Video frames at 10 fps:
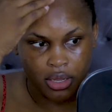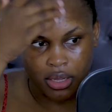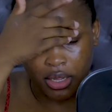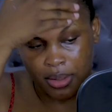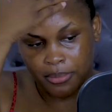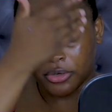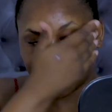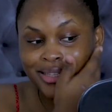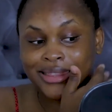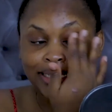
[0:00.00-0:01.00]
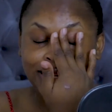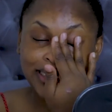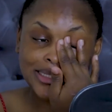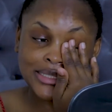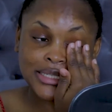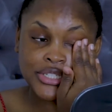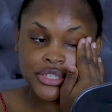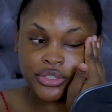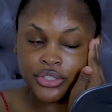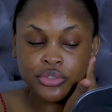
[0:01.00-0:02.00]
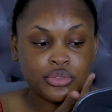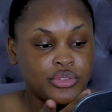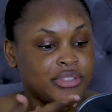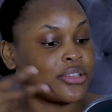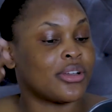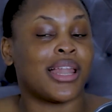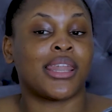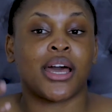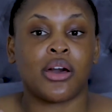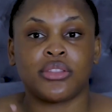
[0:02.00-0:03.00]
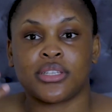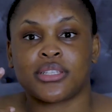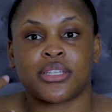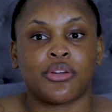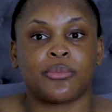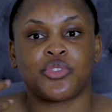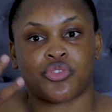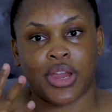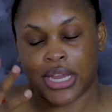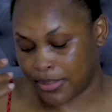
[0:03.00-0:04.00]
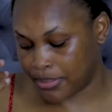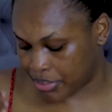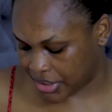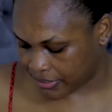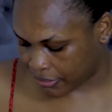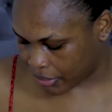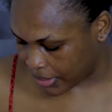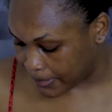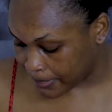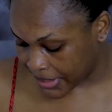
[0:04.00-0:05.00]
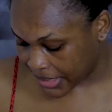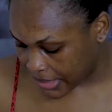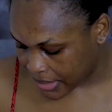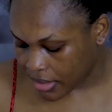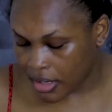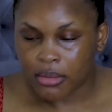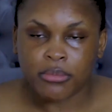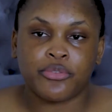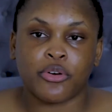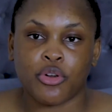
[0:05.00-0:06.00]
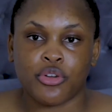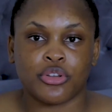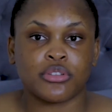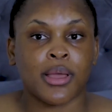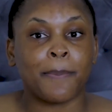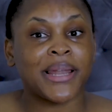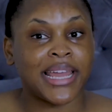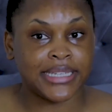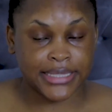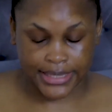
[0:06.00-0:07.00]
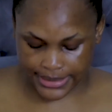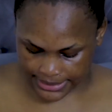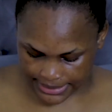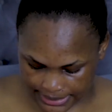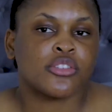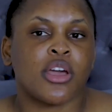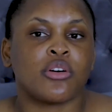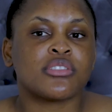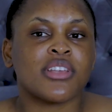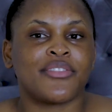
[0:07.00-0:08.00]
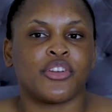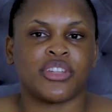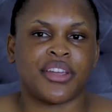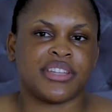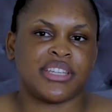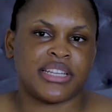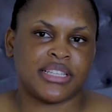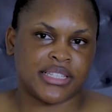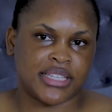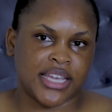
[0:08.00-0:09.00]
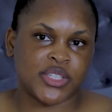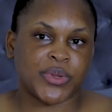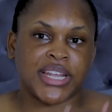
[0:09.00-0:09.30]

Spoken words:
Another thing that is essential that you do is that you allow the serum dry and breathe for a minute before going on to apply the next thing. So I also have the ordinary daily set.